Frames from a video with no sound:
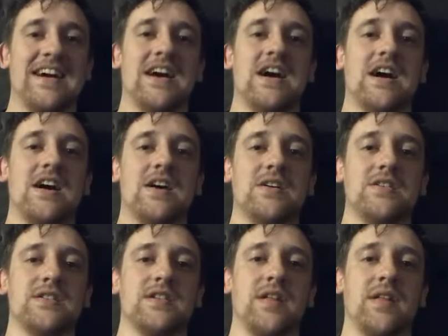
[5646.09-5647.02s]
oh,
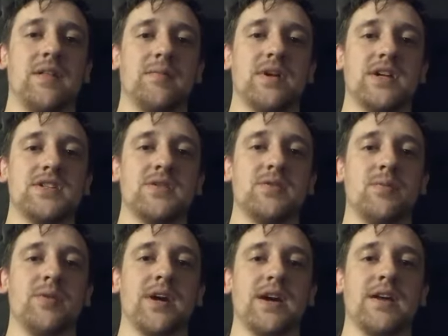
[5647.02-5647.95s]
bless you,
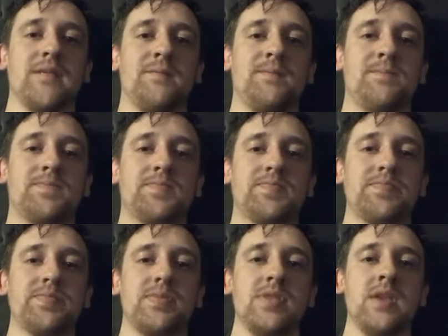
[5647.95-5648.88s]
Rebecca.
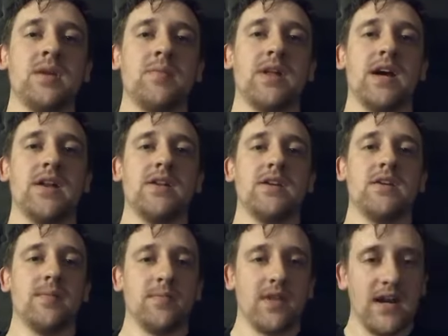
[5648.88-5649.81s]
I'm glad you.
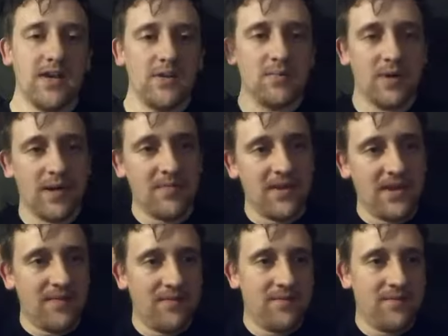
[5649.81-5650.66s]
I'm glad you popped in.